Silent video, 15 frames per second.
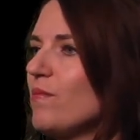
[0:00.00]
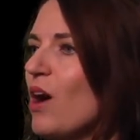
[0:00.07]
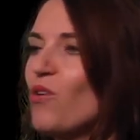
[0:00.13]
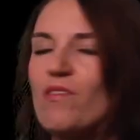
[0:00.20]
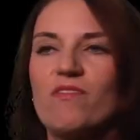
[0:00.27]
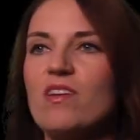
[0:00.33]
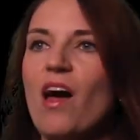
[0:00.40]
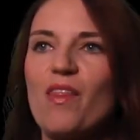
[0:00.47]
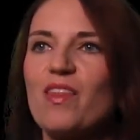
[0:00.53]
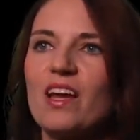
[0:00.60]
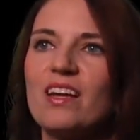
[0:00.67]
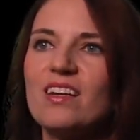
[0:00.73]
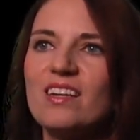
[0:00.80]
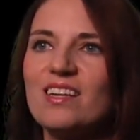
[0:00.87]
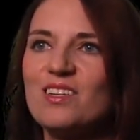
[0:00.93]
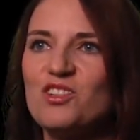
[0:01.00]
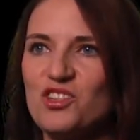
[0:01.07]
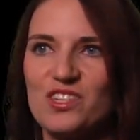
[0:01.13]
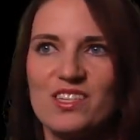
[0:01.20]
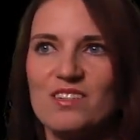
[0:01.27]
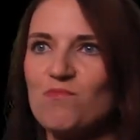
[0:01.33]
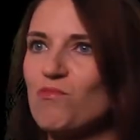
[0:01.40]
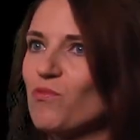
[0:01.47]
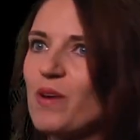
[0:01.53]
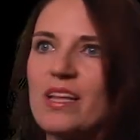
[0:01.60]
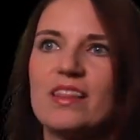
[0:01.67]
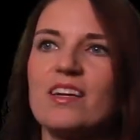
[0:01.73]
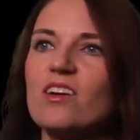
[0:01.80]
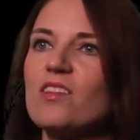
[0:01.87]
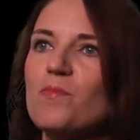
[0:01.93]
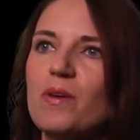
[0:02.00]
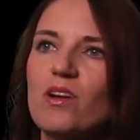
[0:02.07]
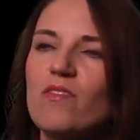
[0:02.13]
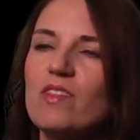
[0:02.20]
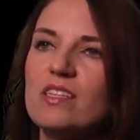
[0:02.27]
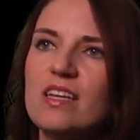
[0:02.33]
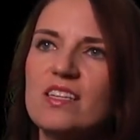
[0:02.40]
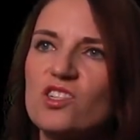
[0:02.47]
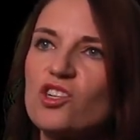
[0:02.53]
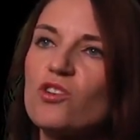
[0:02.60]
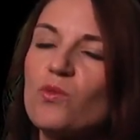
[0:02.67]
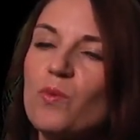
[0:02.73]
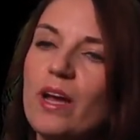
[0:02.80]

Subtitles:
of nothing, just right there in the middle of the desert.